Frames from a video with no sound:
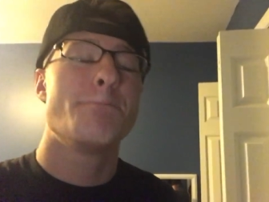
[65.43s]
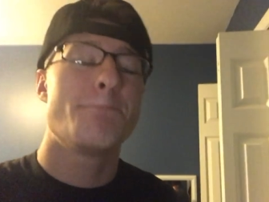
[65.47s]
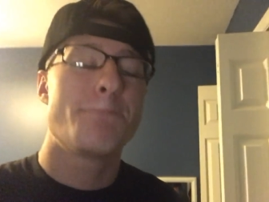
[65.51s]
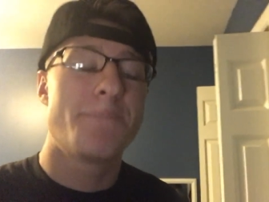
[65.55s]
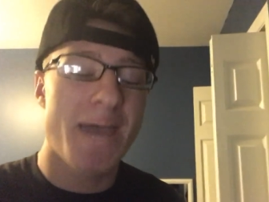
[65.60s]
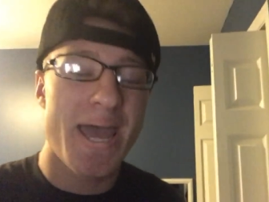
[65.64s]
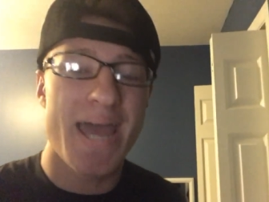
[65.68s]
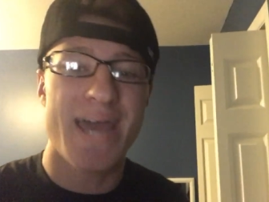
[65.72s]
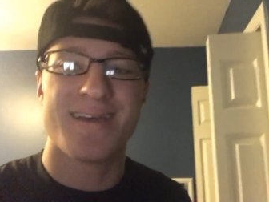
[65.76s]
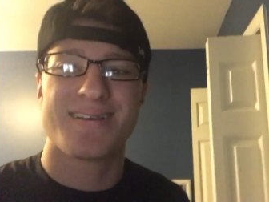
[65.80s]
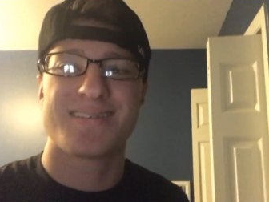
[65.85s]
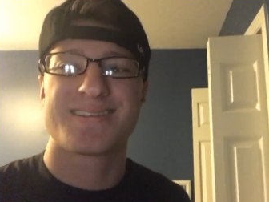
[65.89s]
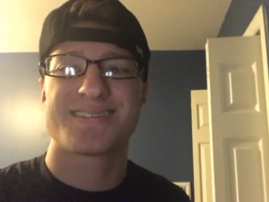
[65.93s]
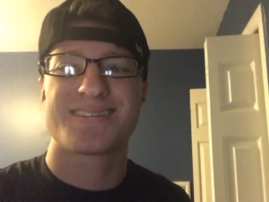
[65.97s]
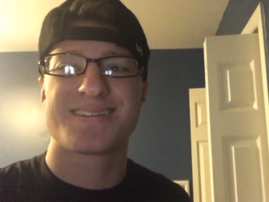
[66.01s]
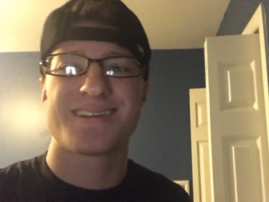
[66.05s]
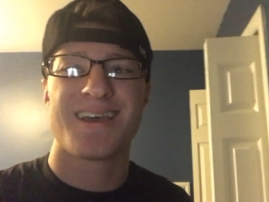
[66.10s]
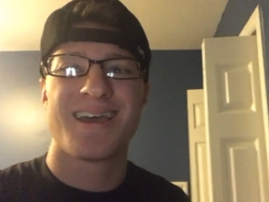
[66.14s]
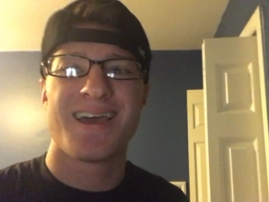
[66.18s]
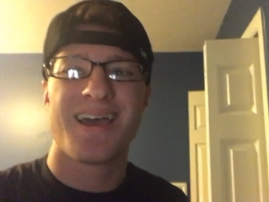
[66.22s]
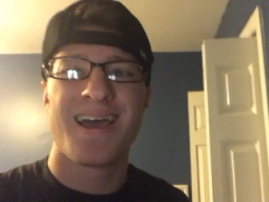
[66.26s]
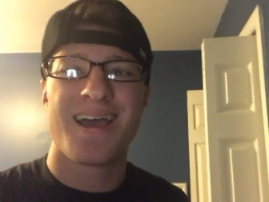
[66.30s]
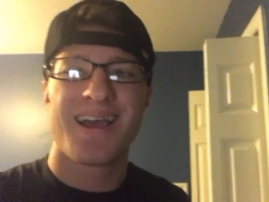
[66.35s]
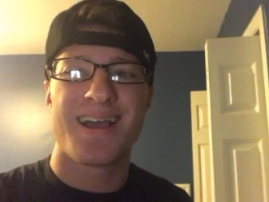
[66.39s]
pissed
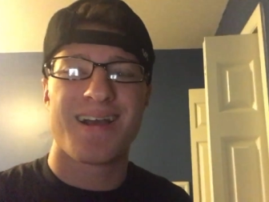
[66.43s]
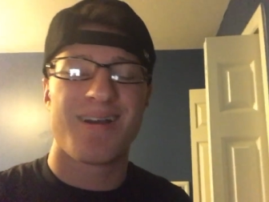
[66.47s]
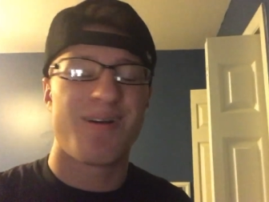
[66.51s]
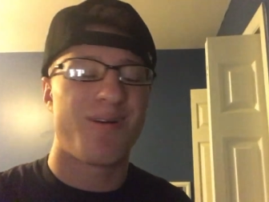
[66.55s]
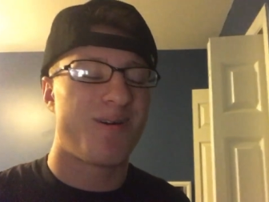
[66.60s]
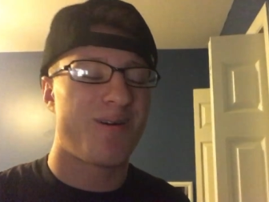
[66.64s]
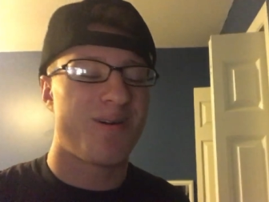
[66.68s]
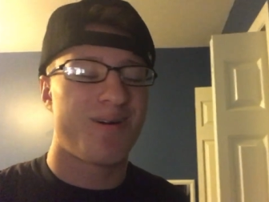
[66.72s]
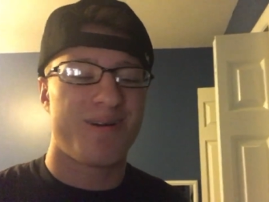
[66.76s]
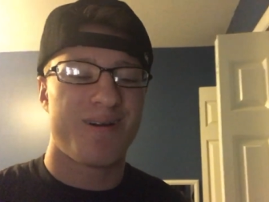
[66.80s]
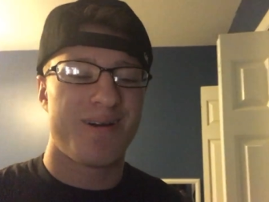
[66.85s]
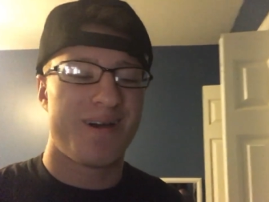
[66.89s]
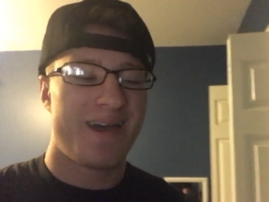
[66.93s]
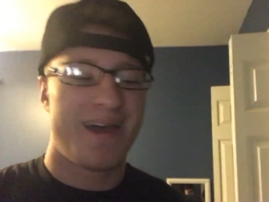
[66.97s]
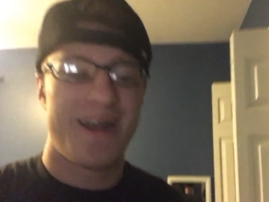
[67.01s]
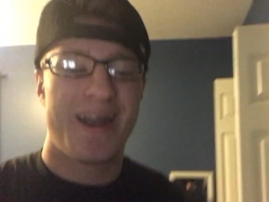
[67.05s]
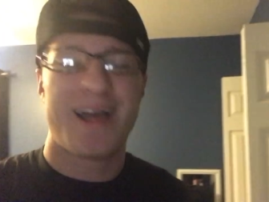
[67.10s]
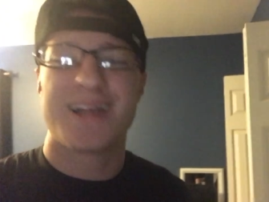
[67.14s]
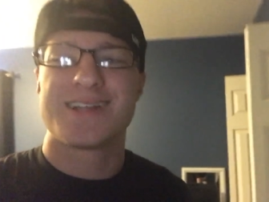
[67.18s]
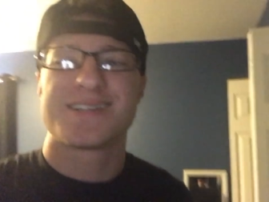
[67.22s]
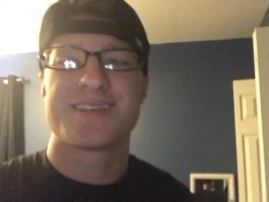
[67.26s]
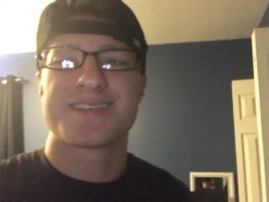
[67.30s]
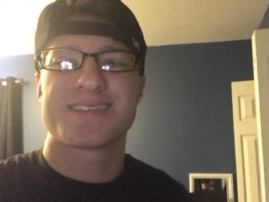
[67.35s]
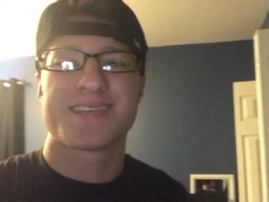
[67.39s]
oh and
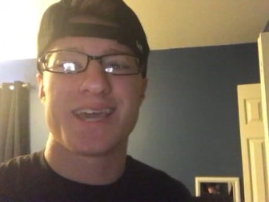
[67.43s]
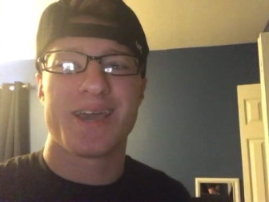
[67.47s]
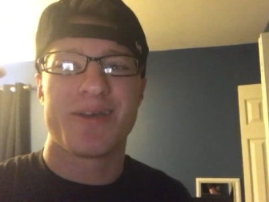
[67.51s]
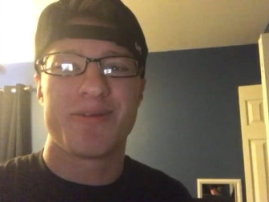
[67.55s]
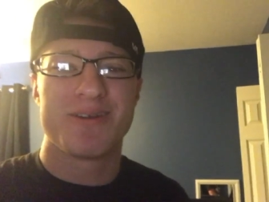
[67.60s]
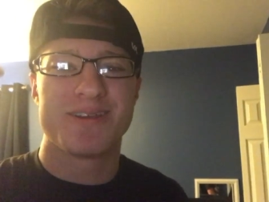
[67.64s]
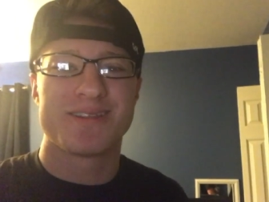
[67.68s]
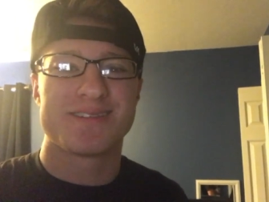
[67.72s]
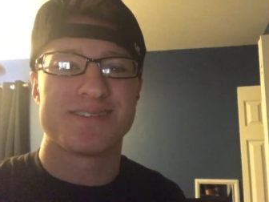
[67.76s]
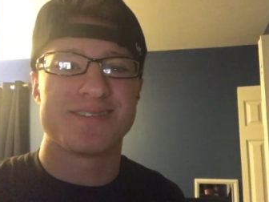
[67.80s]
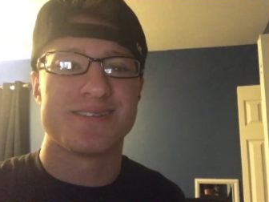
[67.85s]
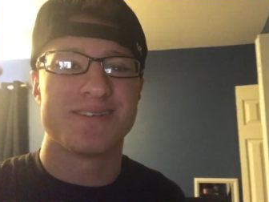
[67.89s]
i just can't wait to